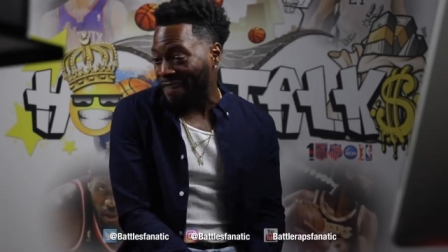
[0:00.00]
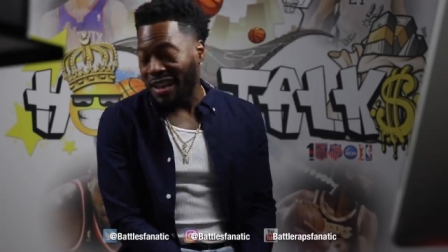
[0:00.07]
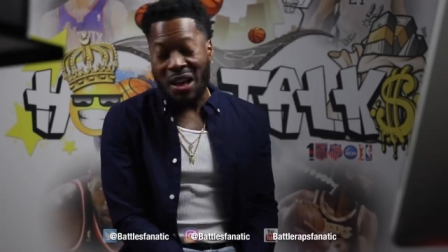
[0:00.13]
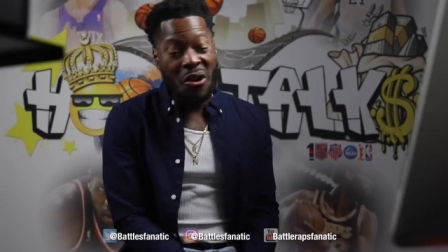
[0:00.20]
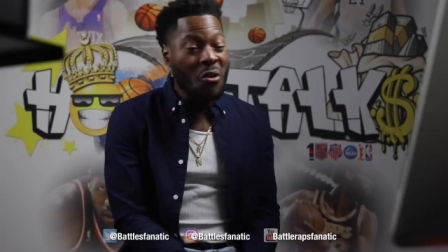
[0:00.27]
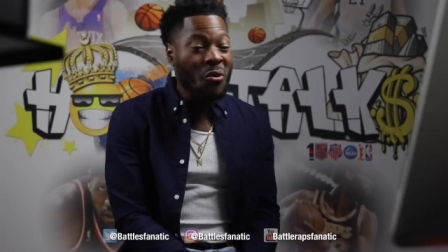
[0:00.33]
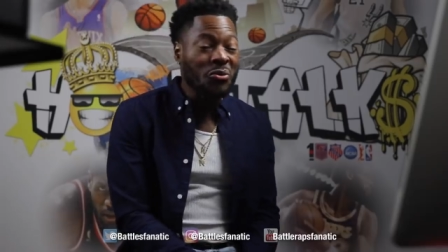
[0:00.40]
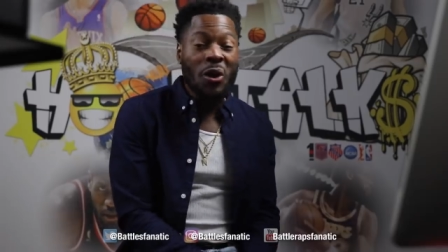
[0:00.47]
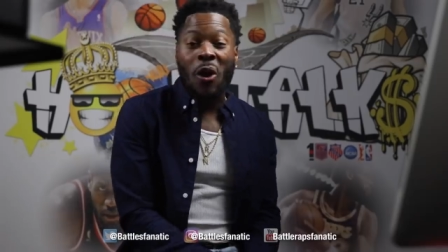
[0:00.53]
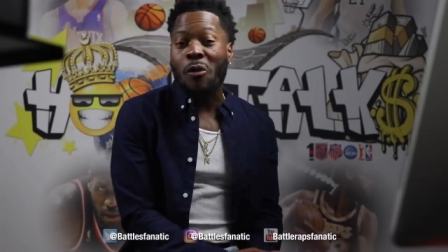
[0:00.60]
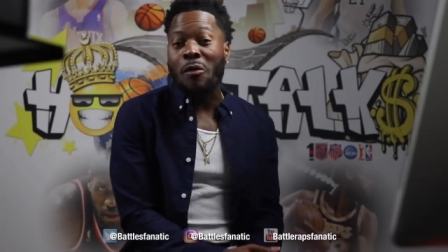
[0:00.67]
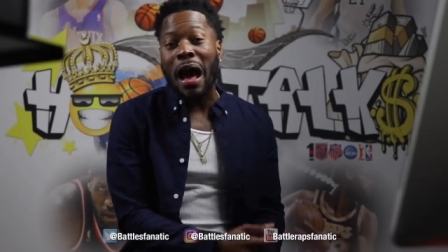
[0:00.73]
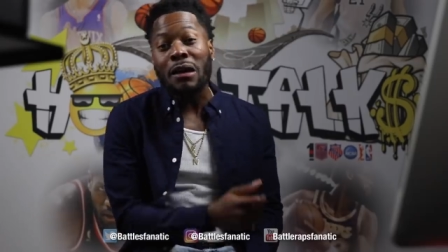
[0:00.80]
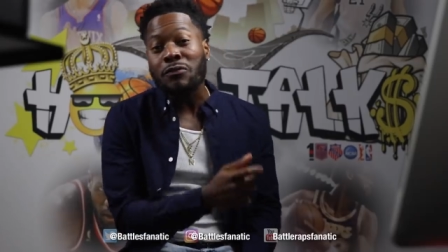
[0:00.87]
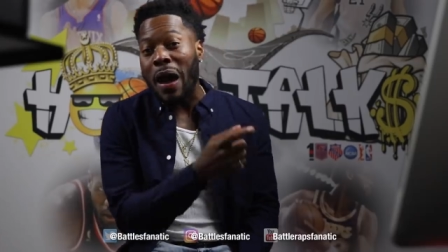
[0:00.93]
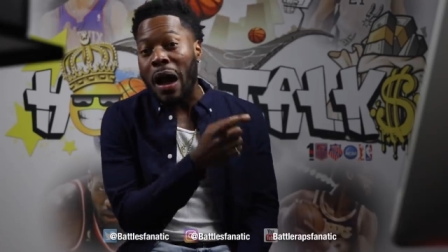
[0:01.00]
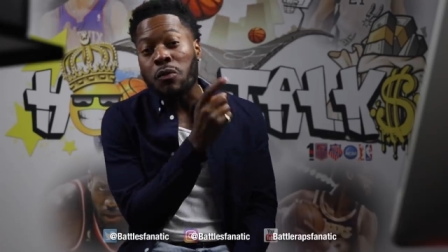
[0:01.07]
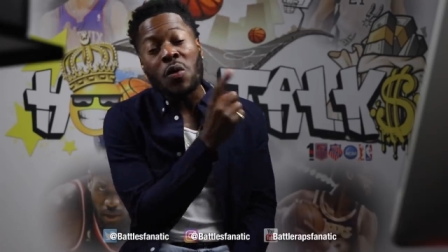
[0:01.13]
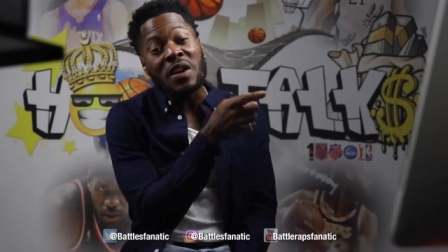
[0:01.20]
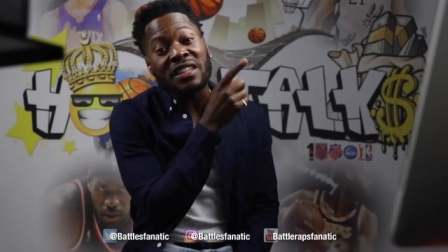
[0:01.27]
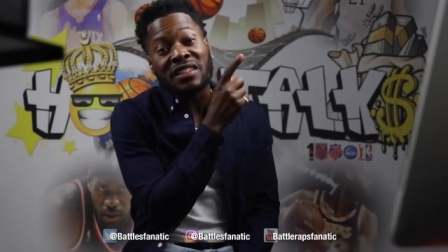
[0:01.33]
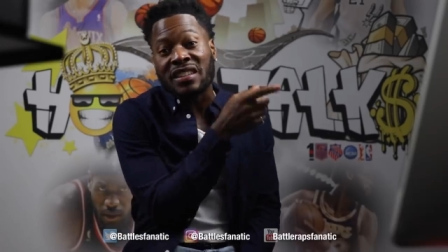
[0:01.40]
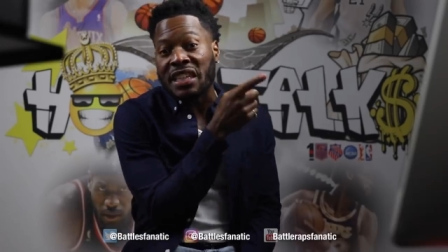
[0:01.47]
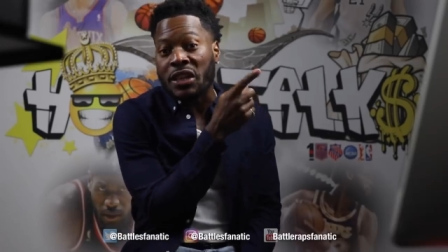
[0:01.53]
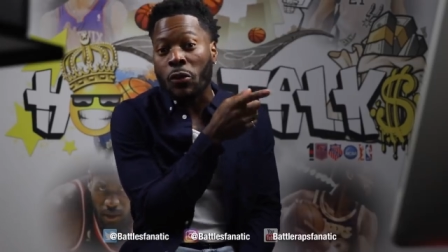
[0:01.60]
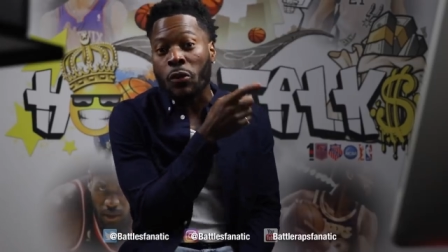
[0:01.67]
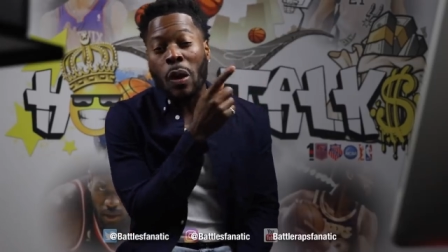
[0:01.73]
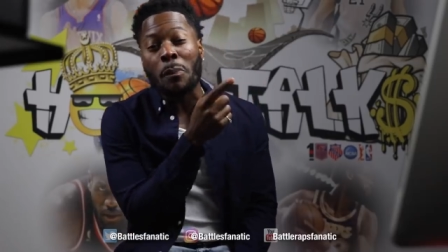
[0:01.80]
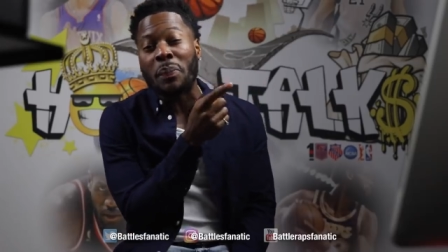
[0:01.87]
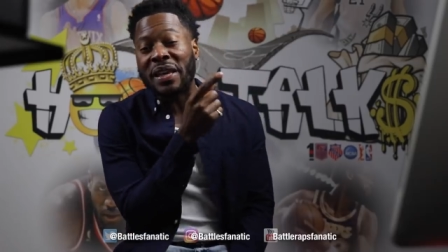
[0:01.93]
I don't know. I, I want to see
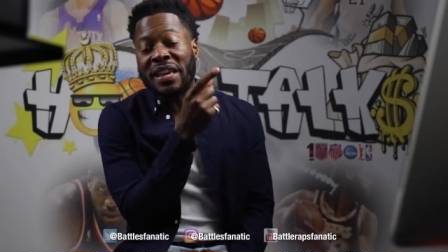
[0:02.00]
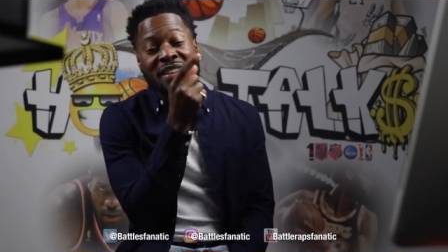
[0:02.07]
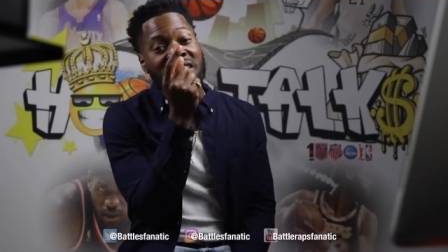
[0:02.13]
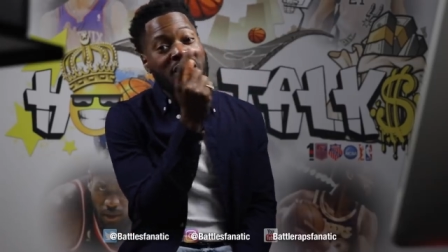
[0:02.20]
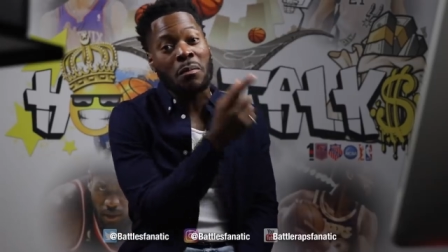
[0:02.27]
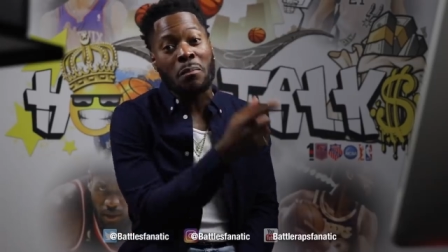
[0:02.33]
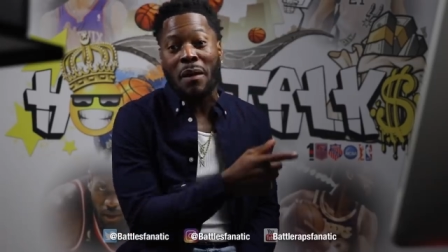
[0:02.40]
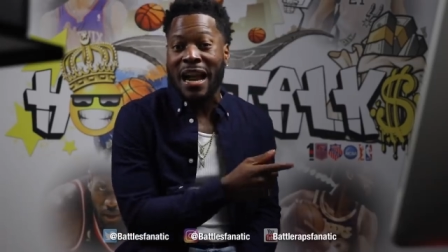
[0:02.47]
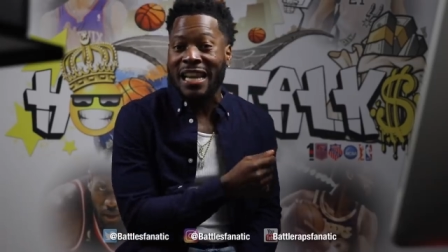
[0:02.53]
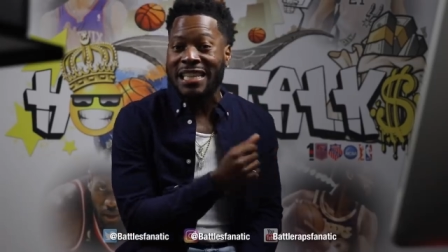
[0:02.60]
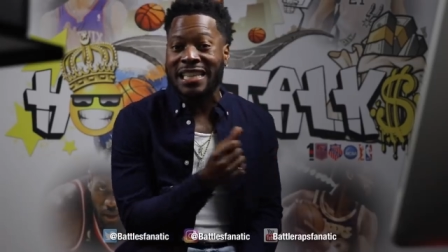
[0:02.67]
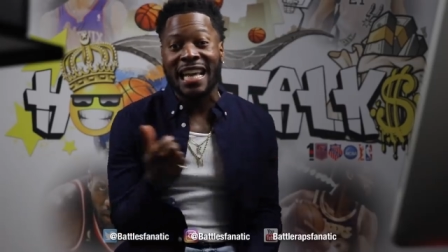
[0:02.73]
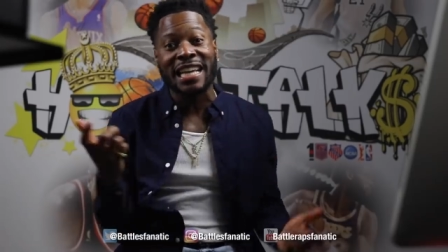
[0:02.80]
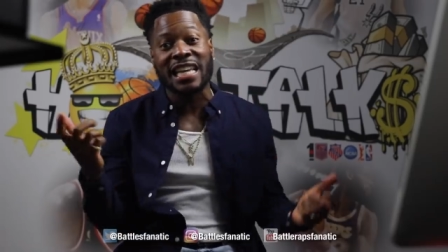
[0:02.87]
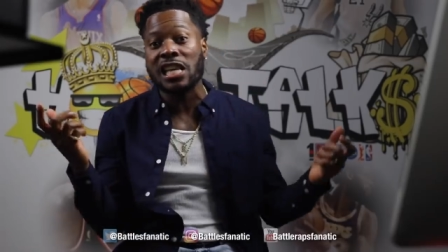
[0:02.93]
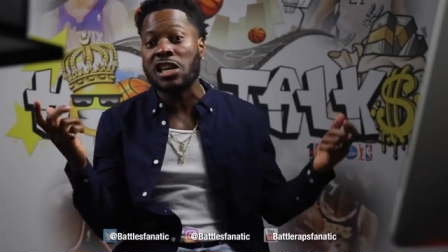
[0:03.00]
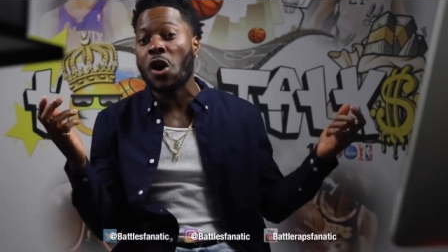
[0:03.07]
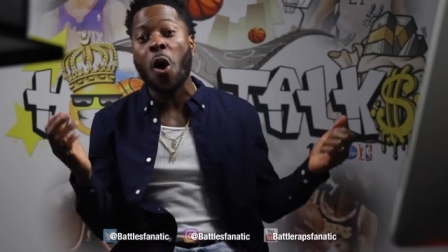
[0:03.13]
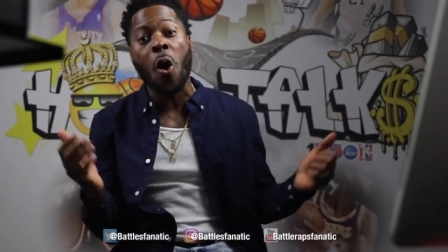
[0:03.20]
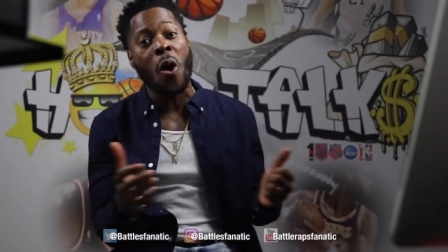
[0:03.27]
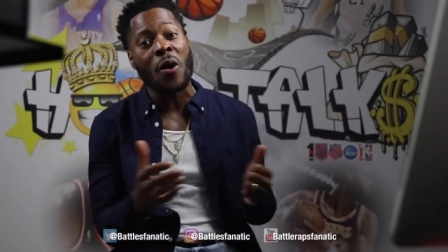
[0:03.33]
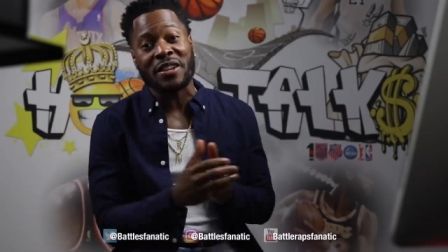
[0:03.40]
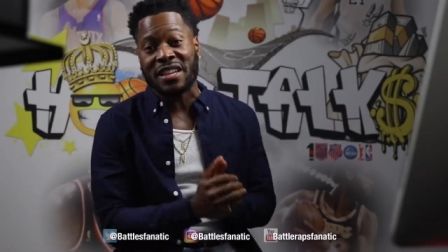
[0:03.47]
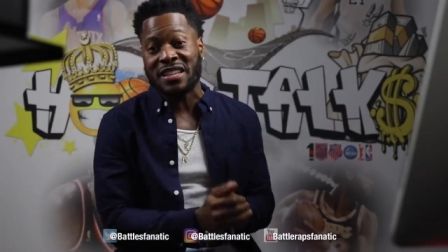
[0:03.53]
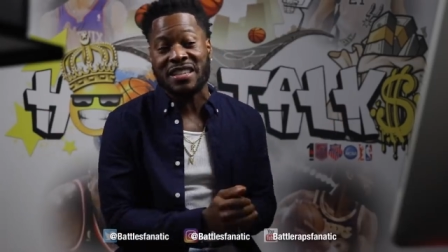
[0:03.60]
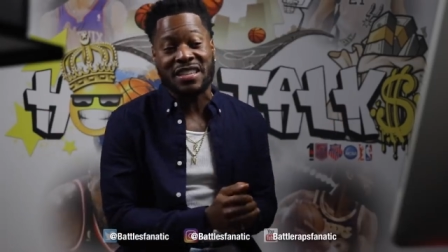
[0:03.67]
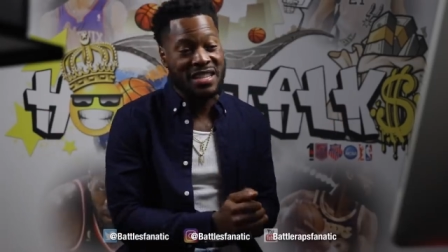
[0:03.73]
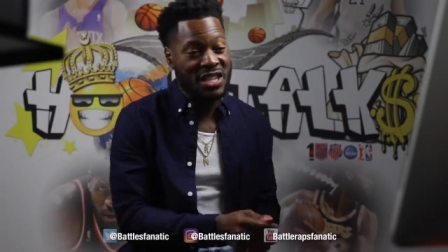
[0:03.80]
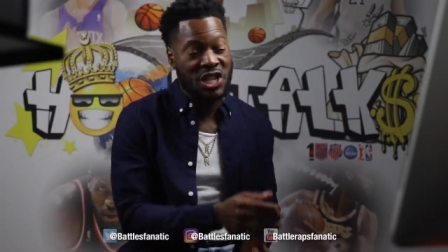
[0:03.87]
her up against somebody like E Hart because